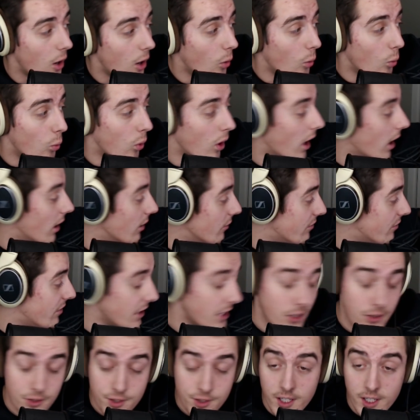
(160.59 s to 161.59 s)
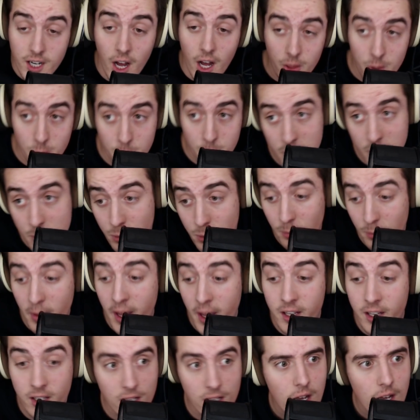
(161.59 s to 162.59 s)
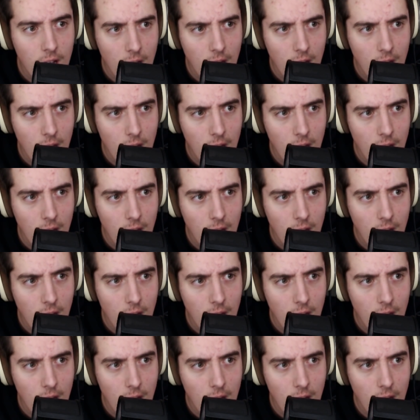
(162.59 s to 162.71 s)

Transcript: videos that other people make,